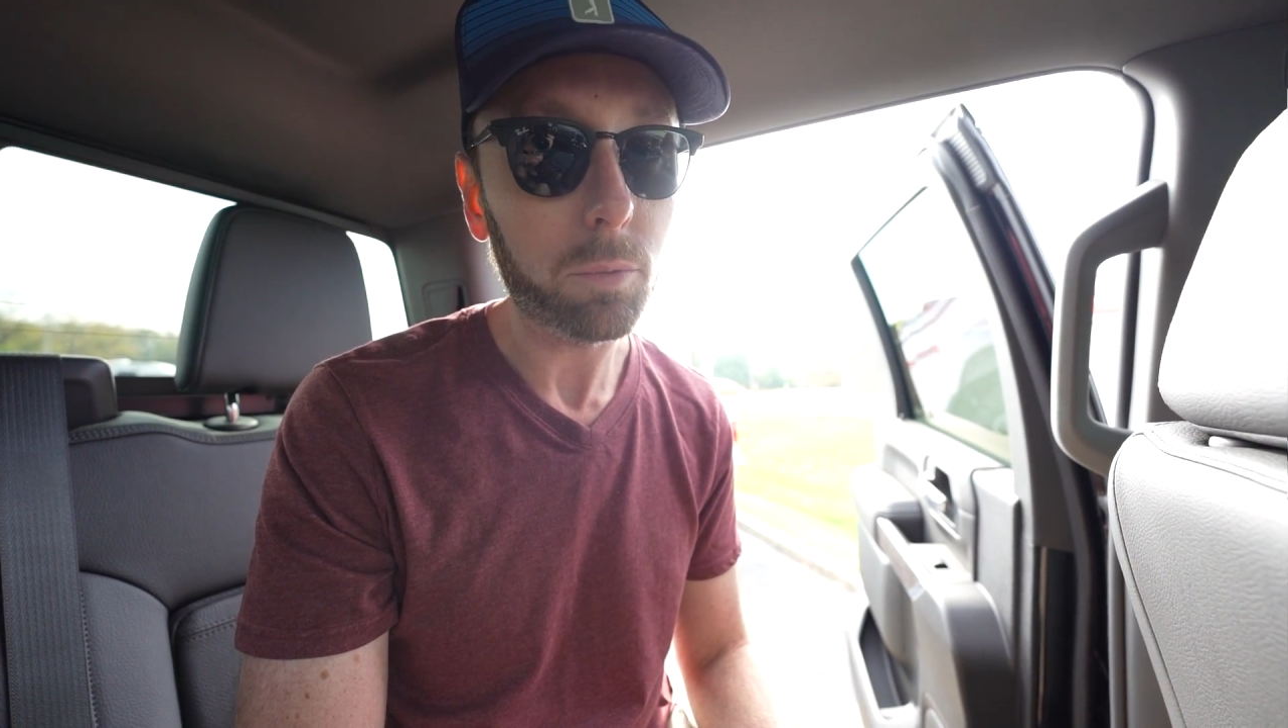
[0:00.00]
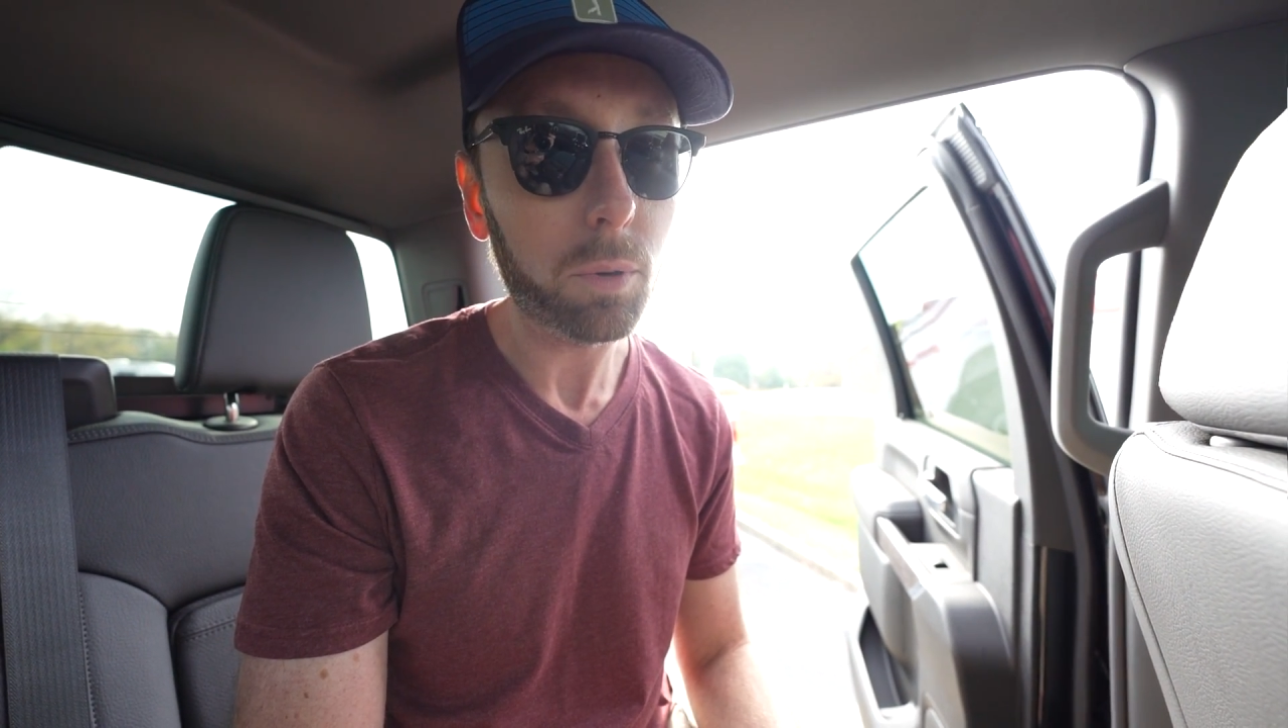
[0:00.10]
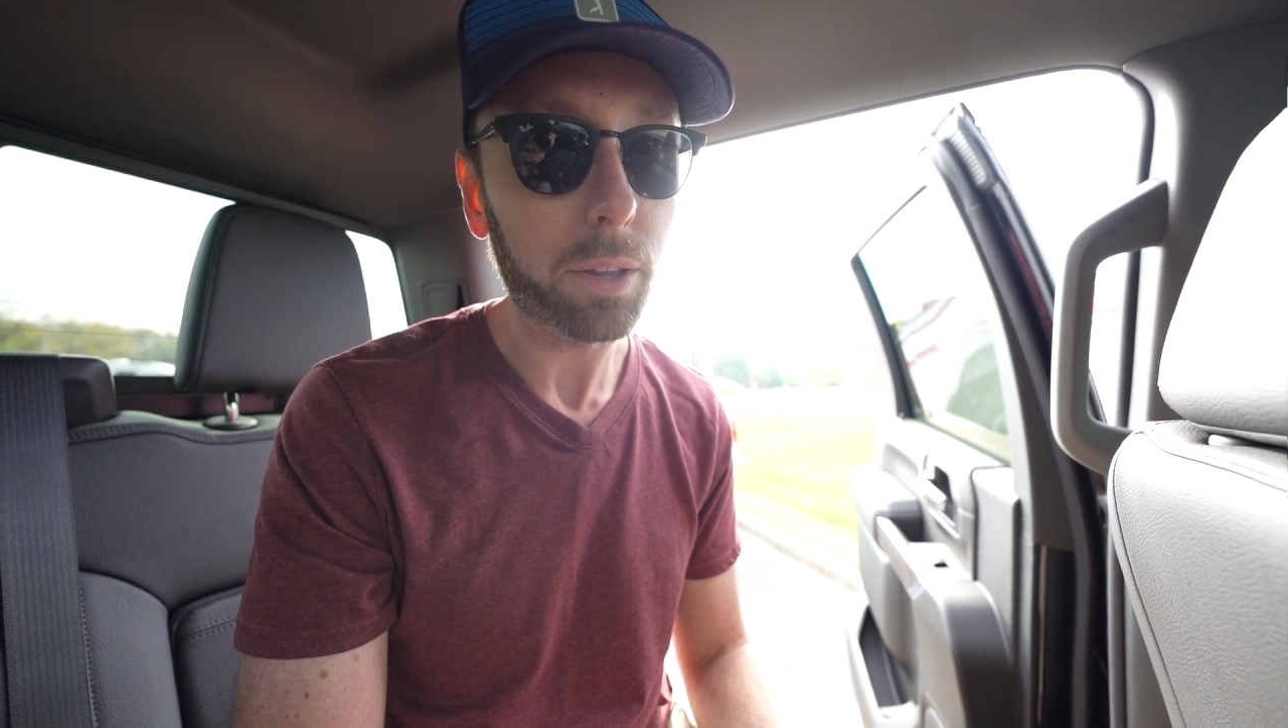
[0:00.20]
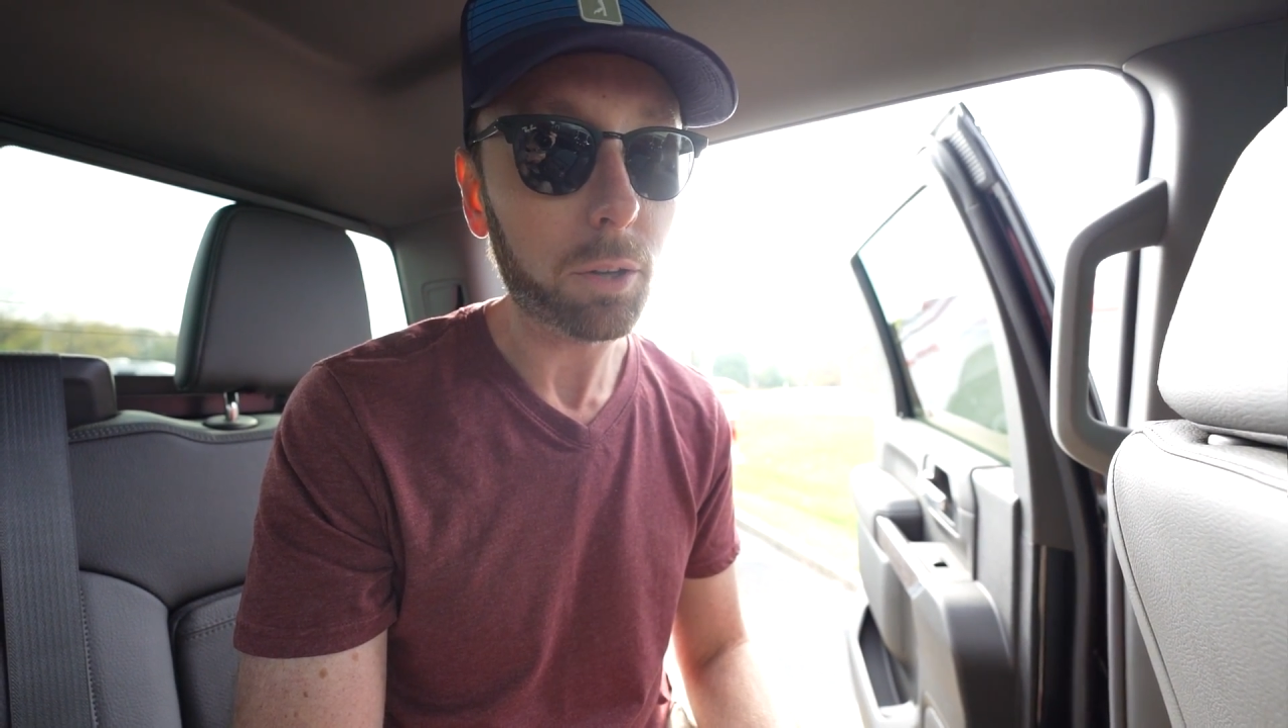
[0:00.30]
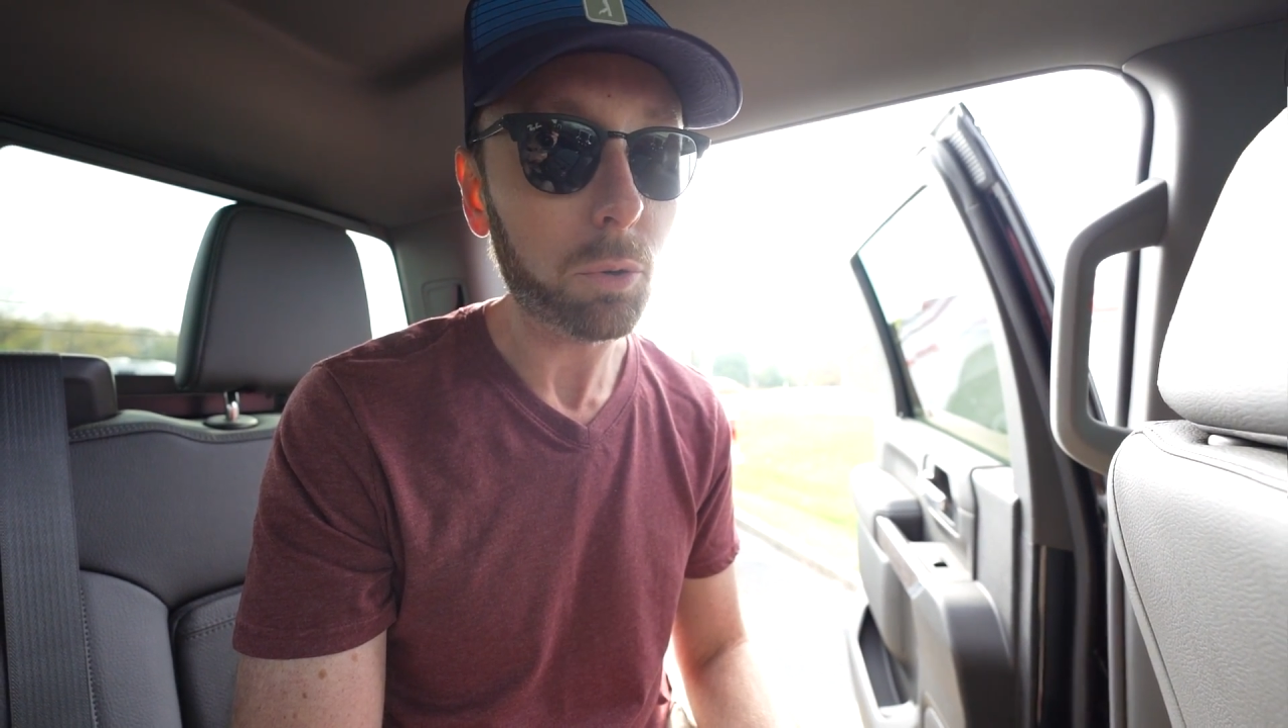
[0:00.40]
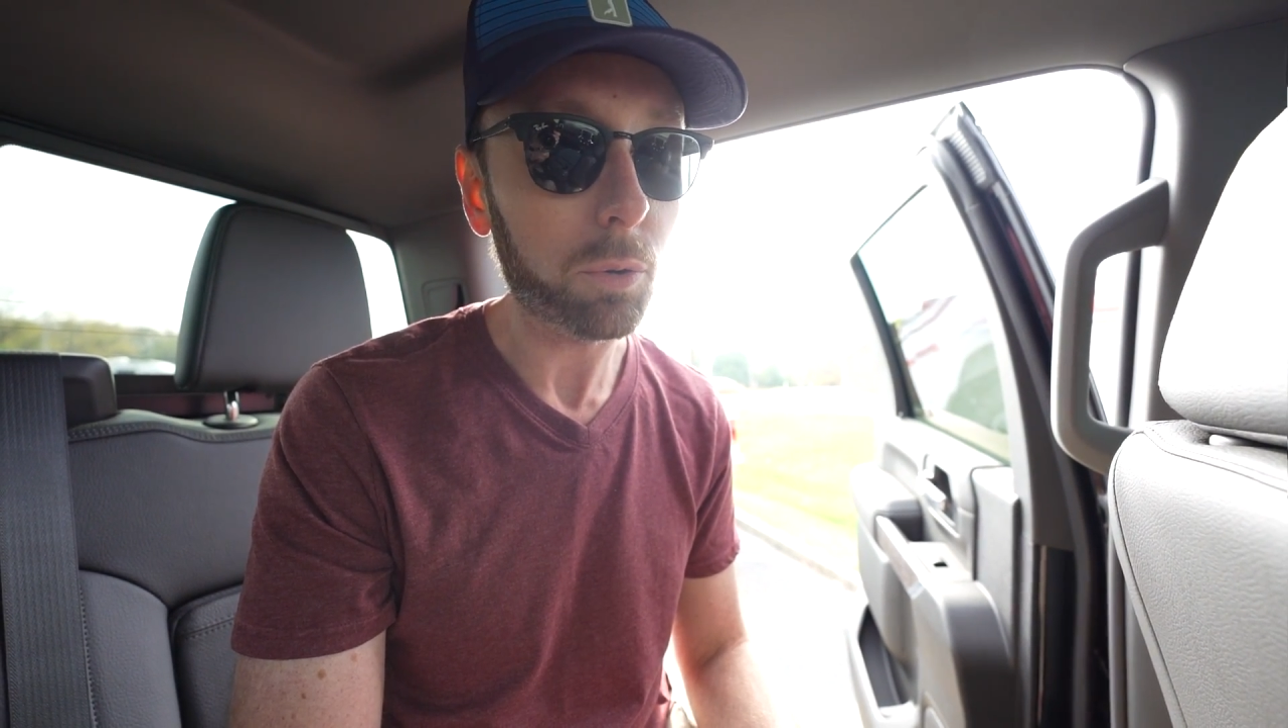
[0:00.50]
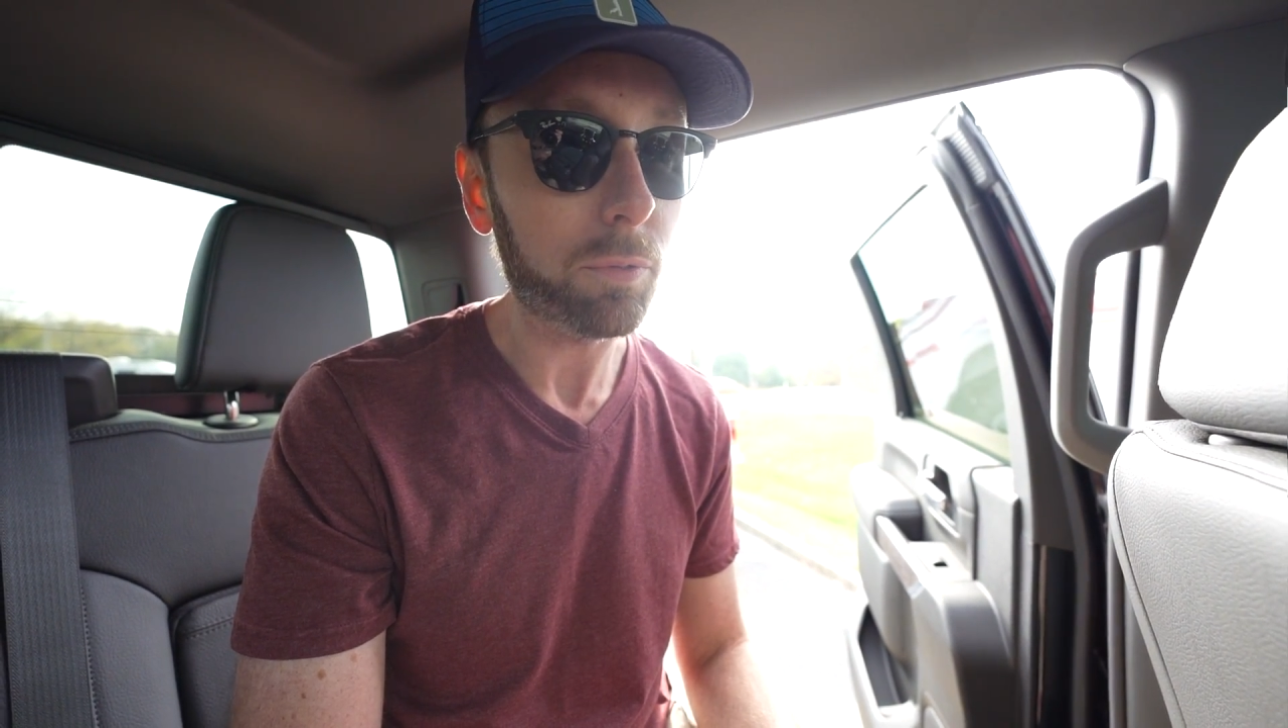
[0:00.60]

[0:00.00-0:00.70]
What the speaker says: really a cool